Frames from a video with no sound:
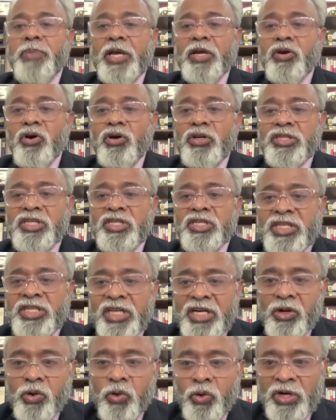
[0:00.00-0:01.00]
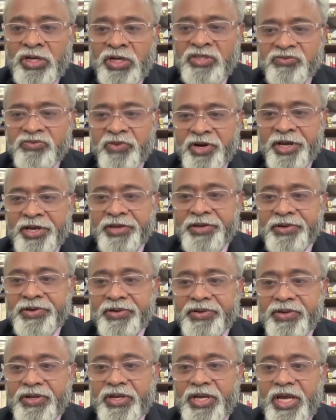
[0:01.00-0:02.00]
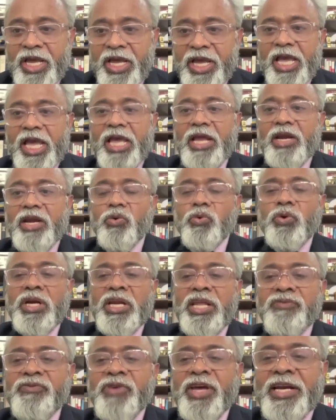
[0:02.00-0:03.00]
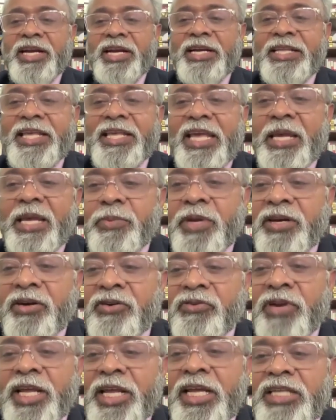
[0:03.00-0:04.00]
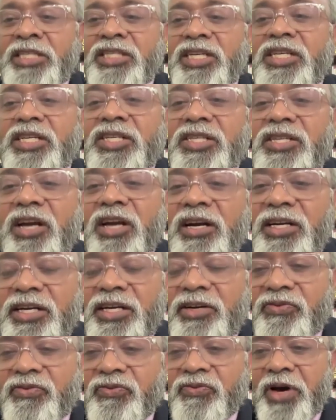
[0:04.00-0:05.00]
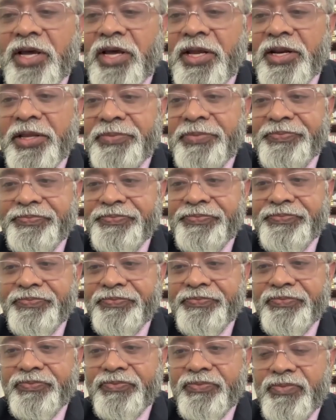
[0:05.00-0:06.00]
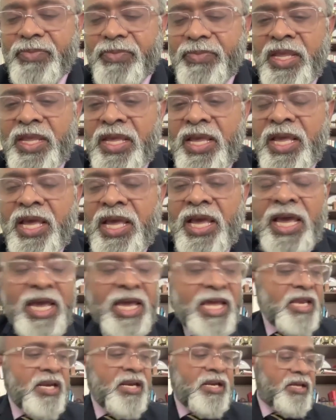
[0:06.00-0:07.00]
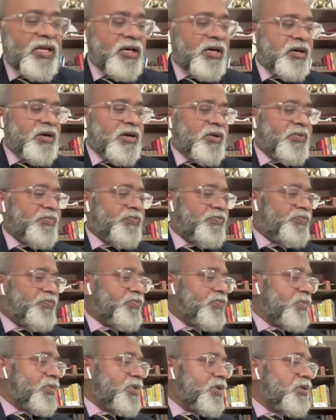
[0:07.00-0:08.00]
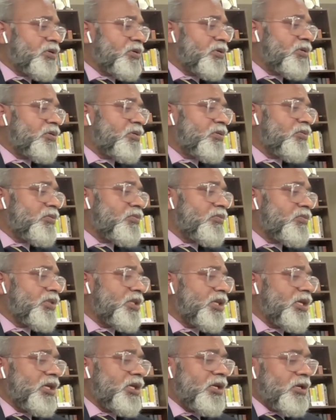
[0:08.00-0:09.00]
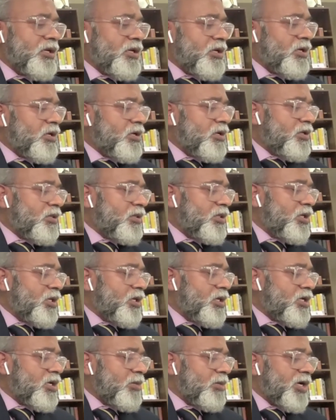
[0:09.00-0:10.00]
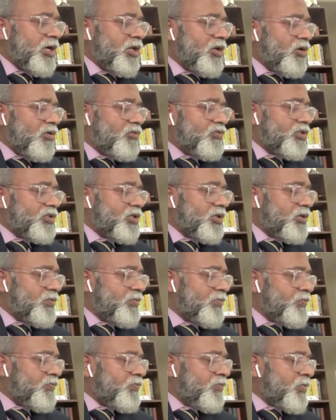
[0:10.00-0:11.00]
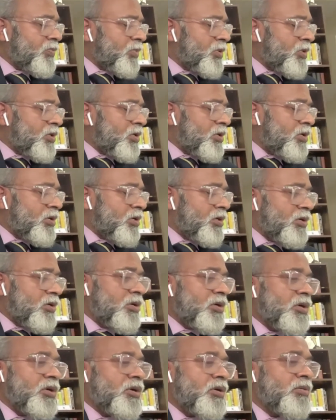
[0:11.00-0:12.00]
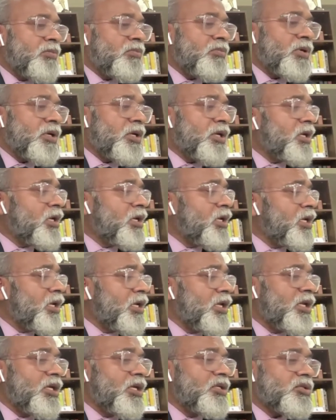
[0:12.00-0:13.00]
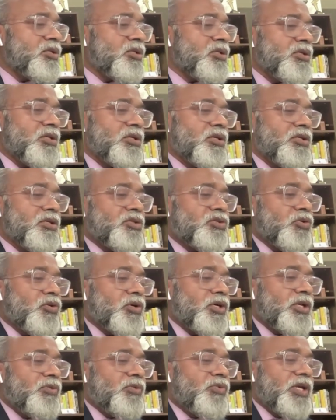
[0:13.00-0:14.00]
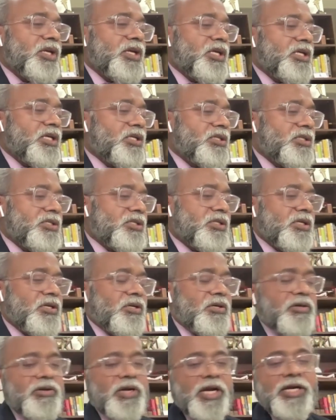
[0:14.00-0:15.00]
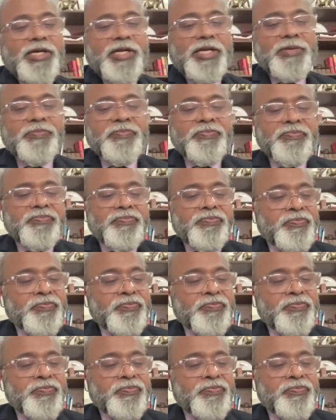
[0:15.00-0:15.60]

Bengal still holds fire, and only when it came in range, it started firing. And uh, uh, the the commanding officer uh, in his uh, story when he is uh, writing.